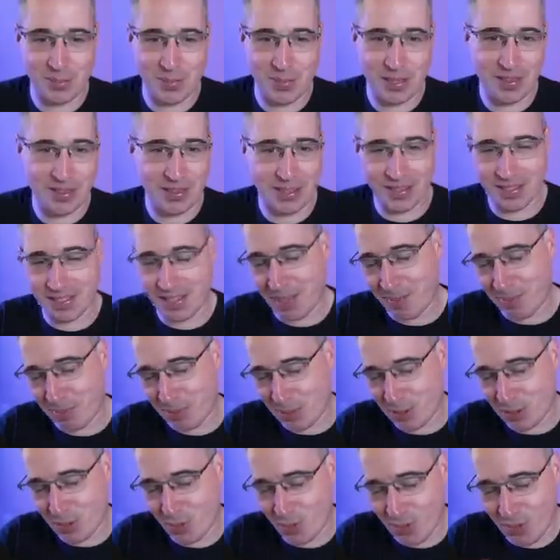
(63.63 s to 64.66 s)
to speed things
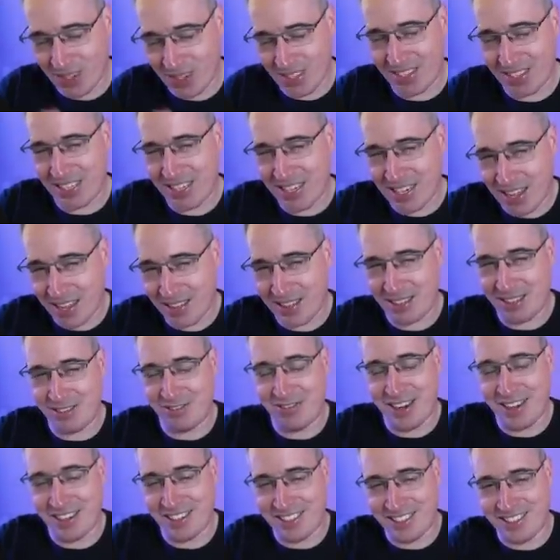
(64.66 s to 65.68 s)
up. There's really nothing
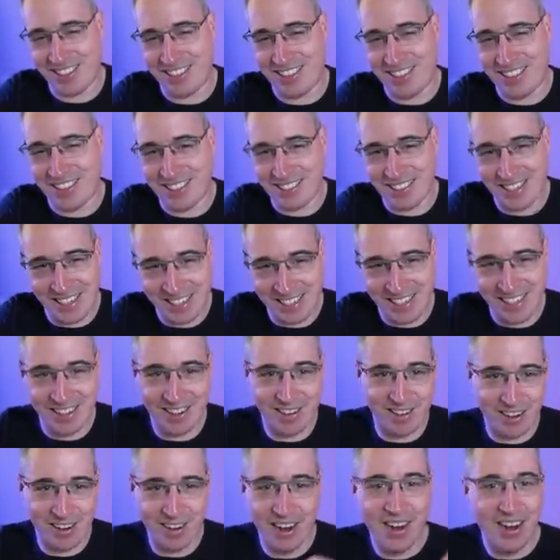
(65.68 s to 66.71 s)
fancy that's in
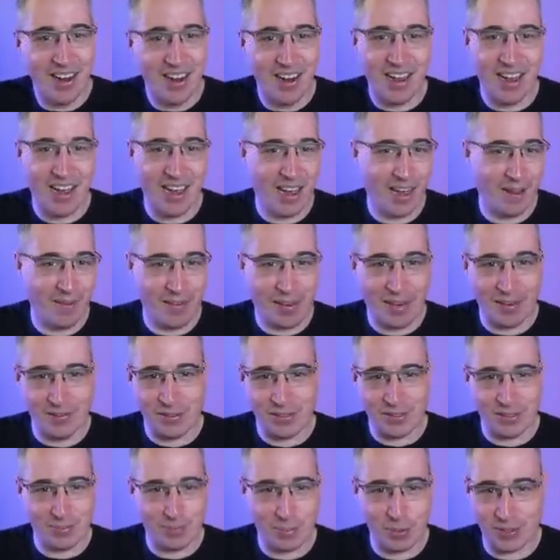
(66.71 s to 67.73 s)
here. Uh, I've
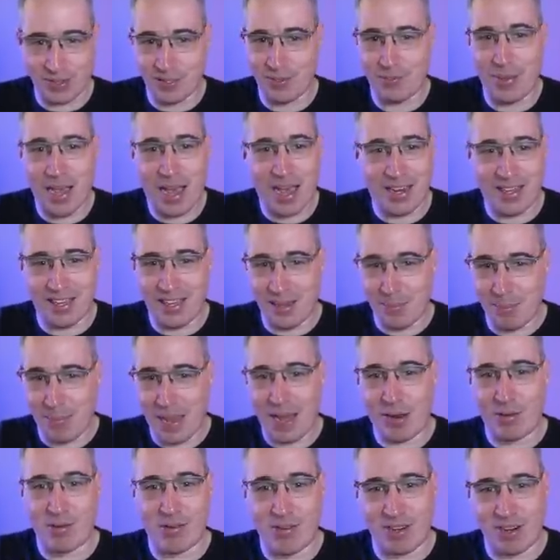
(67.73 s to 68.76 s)
just put some padding, a
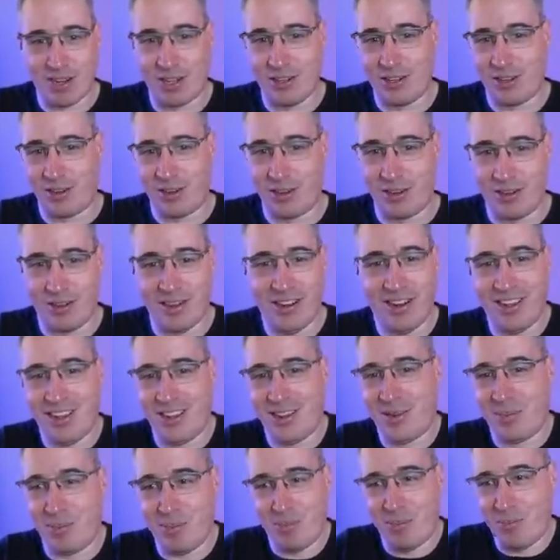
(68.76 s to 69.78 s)
background color,
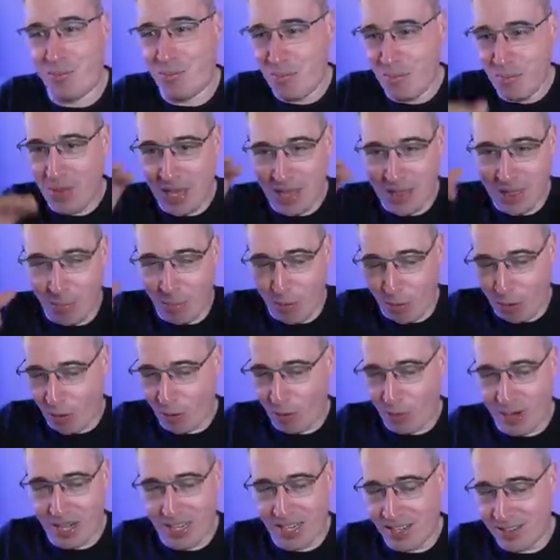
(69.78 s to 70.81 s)
made the
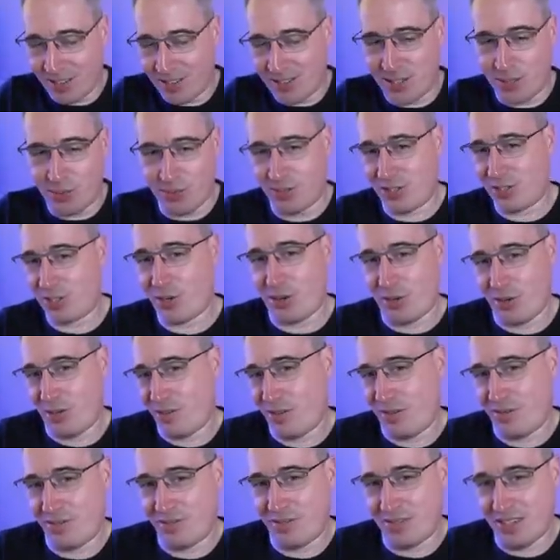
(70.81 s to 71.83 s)
border radius so it's
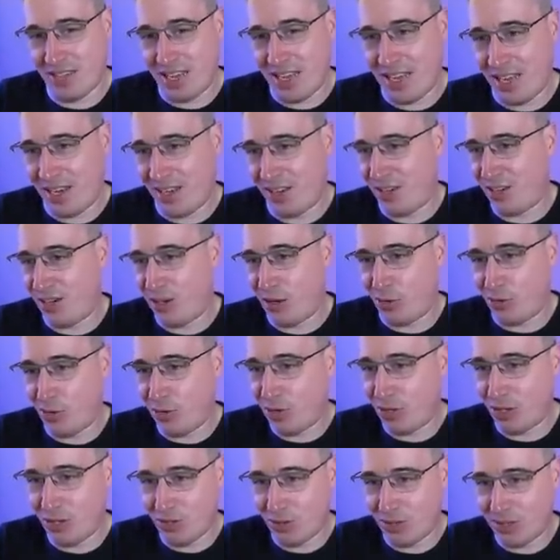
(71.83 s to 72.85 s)
curved. And, you know,
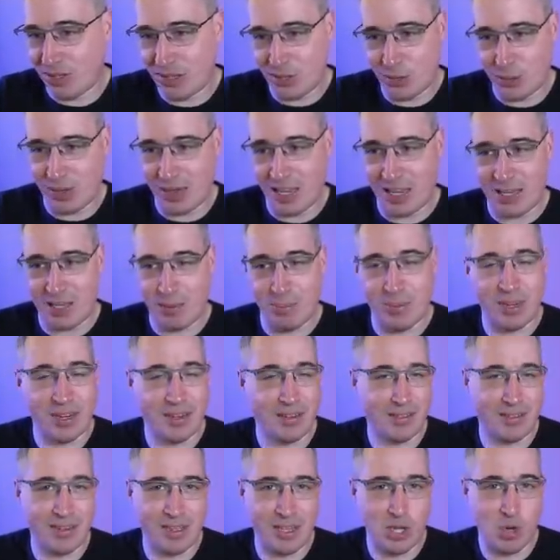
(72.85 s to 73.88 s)
you could do this with any
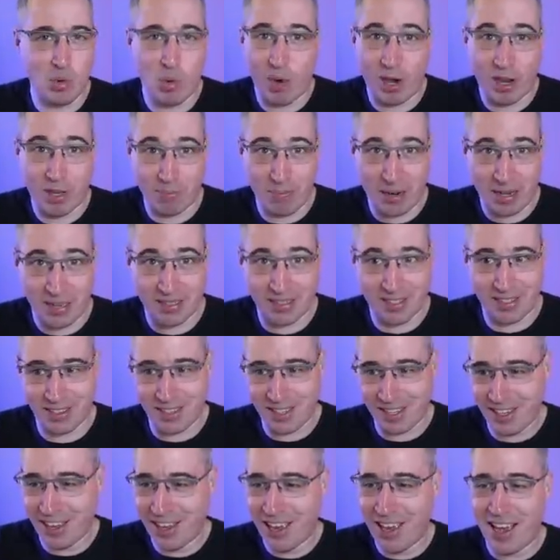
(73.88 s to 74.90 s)
button that you want,
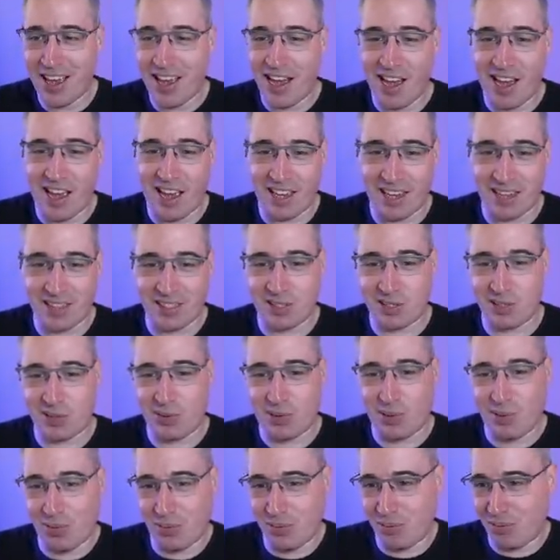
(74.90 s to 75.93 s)
basically. Uh,
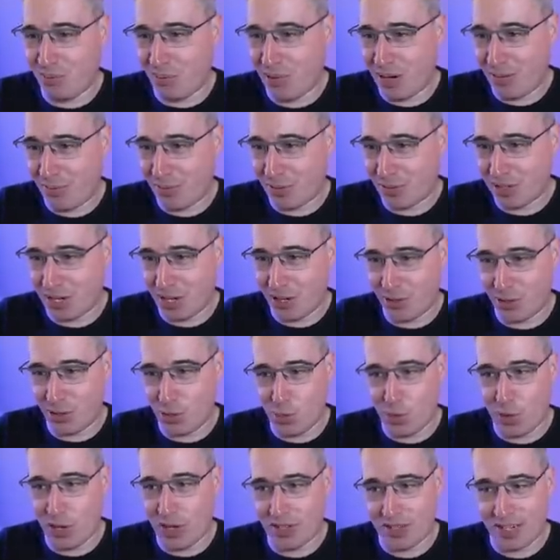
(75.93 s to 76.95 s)
so whatever styles
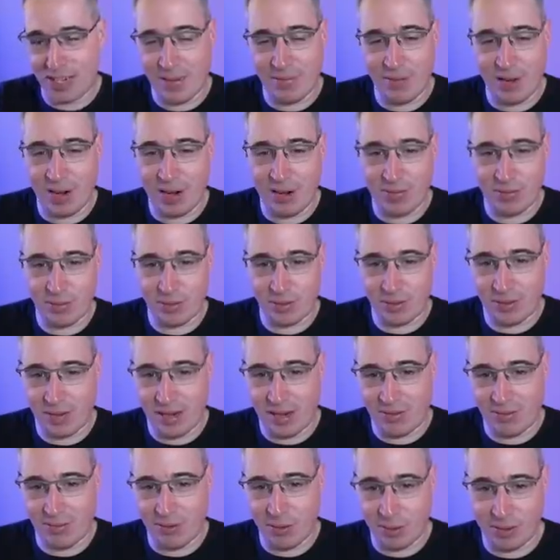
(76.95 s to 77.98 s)
you want, I have a hover
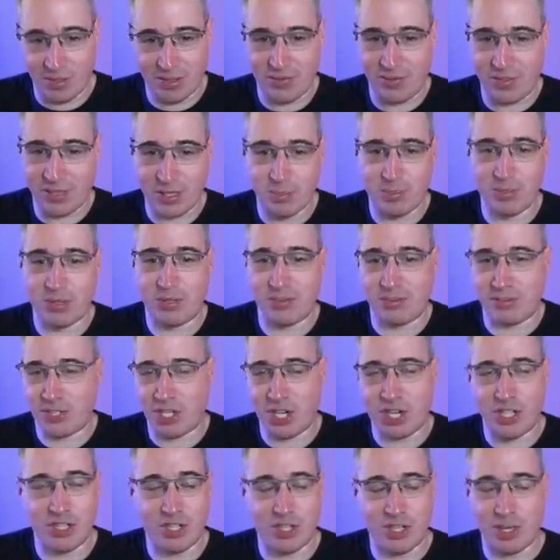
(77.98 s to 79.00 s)
and focus visible,
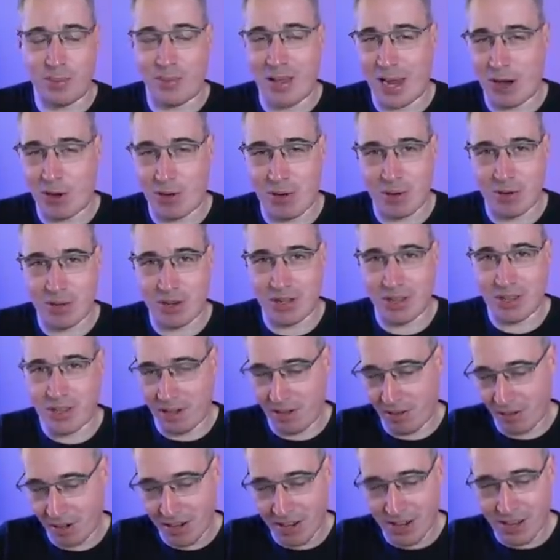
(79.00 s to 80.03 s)
changing the background on
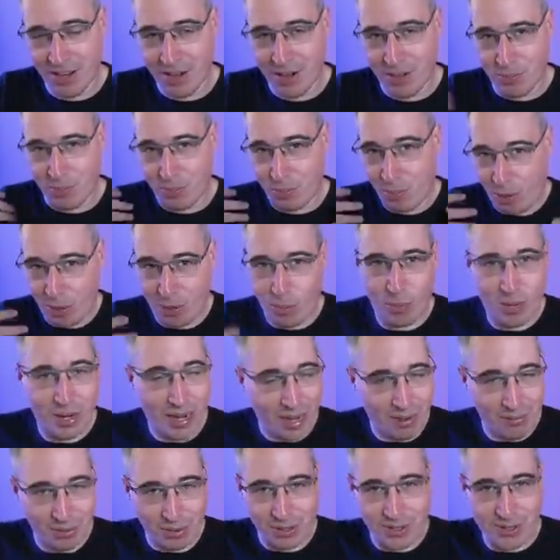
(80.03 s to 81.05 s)
there put
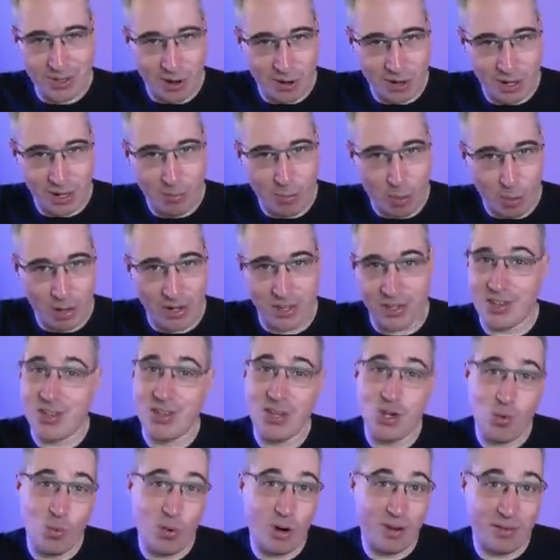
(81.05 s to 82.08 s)
whatever starting point
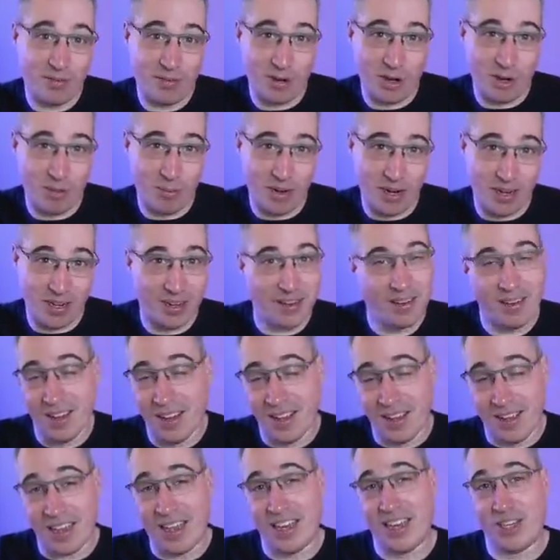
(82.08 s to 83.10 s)
you want for your button
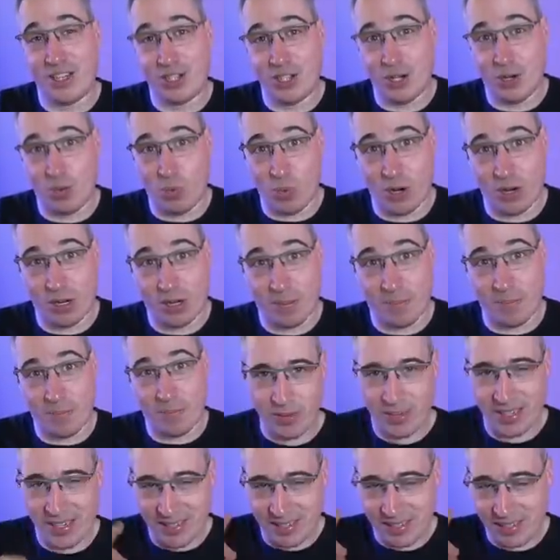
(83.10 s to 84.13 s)
and it should work.
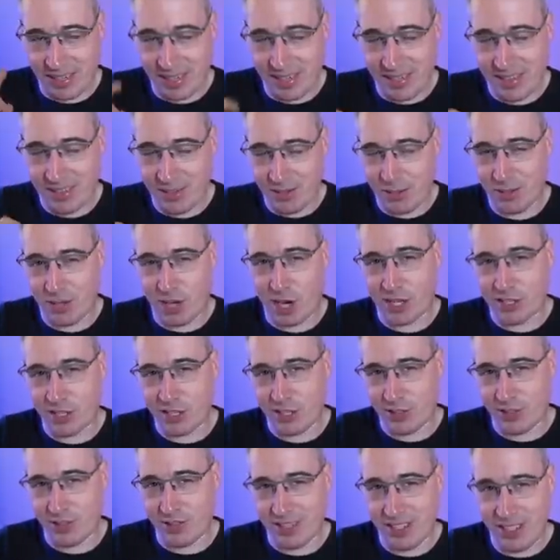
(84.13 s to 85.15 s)
There is a little
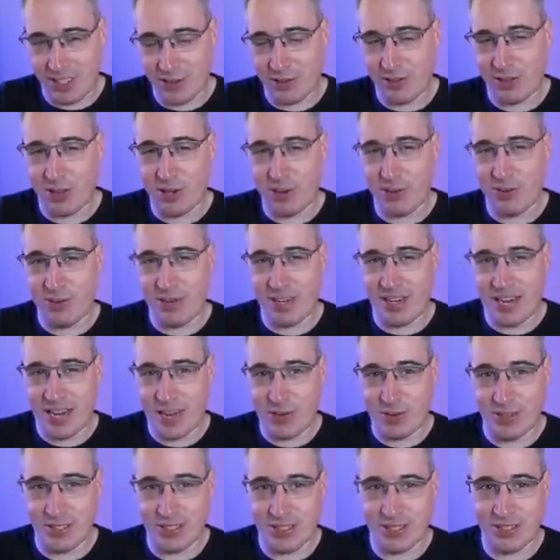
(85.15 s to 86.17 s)
gotcha here though in
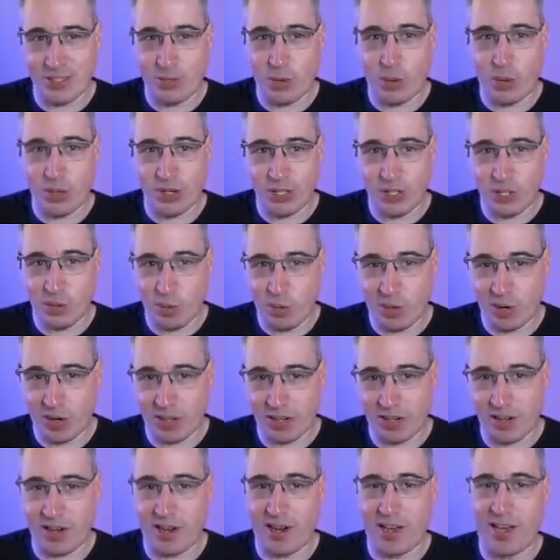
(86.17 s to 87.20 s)
how this is going to
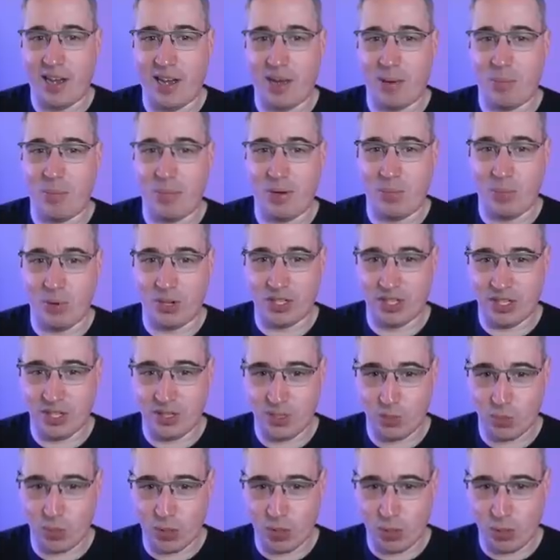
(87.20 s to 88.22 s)
work, um, which
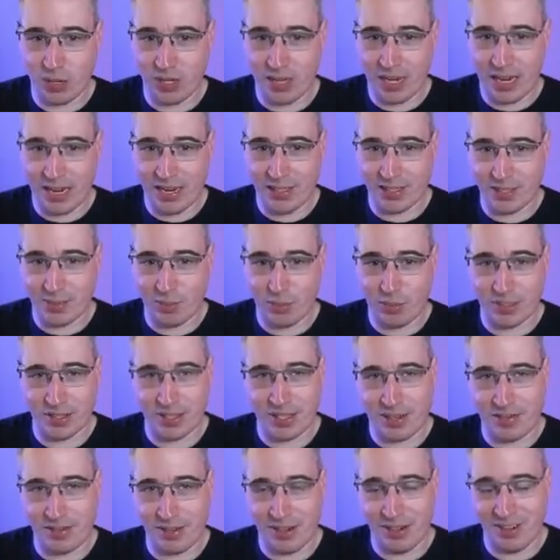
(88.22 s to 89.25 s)
is we're going to add some more
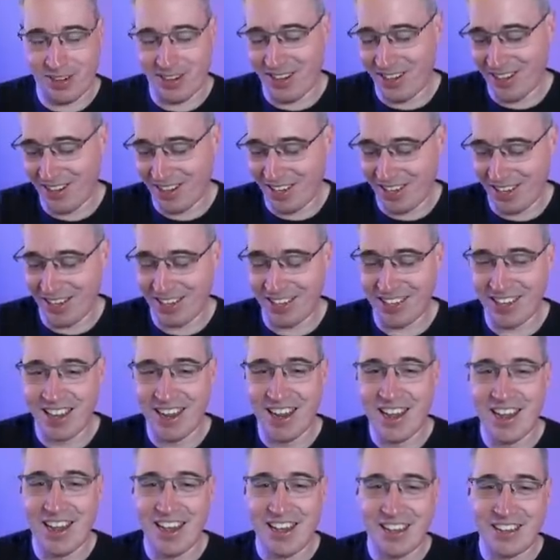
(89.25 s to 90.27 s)
stuff here. and
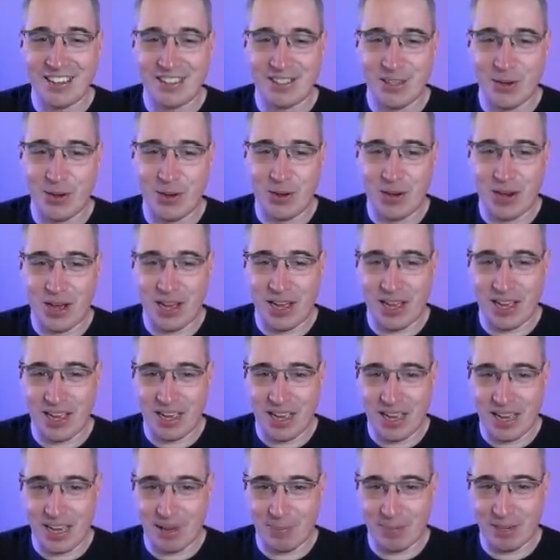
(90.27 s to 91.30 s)
so
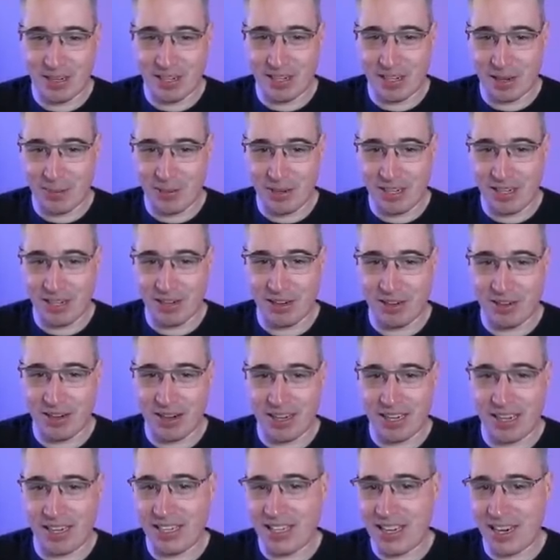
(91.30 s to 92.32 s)
uh, I am going to come in here
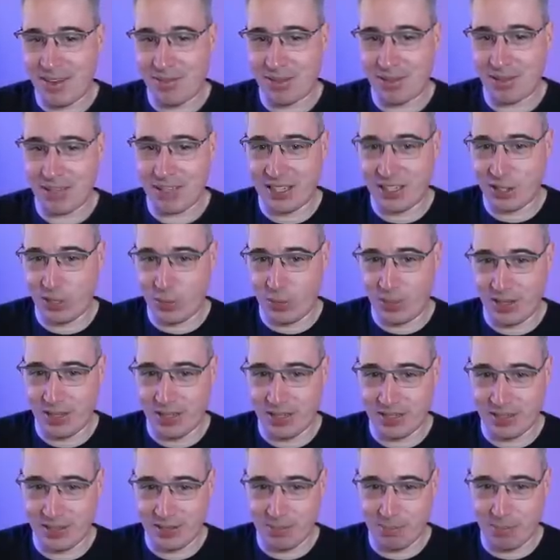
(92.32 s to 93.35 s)
and I never like doing
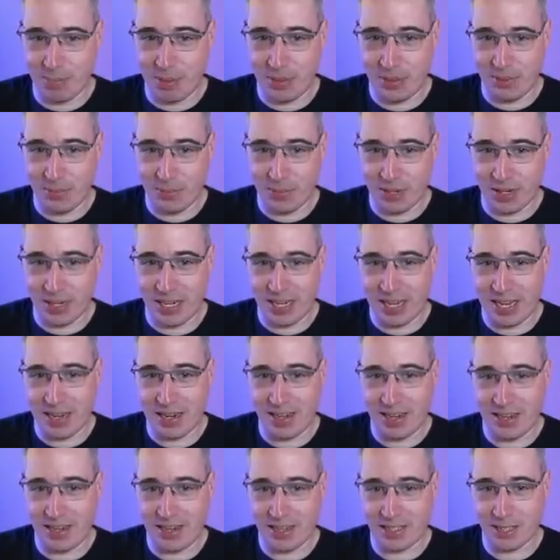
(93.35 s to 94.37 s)
this, but we're going to
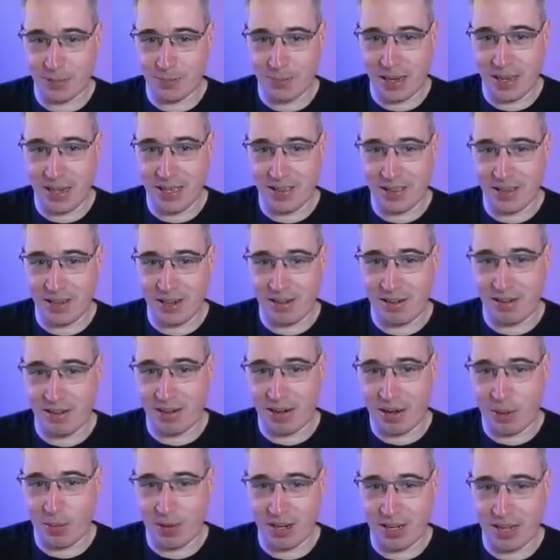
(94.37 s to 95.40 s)
add a span
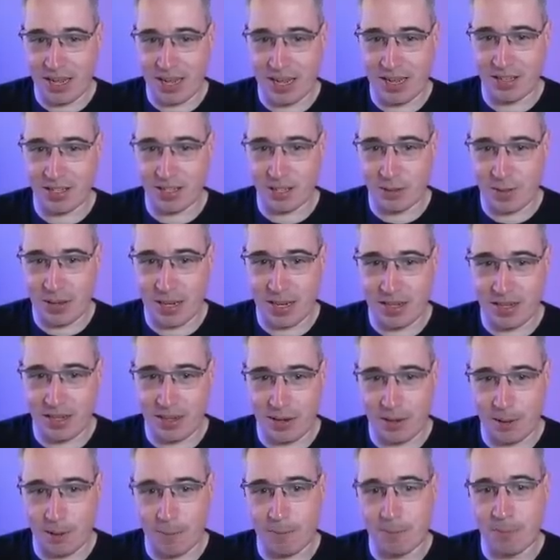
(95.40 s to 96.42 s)
there and we're going to add a span
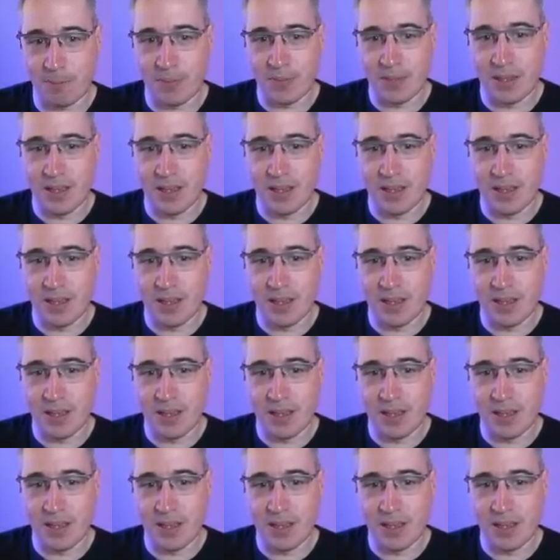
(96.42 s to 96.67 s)
here.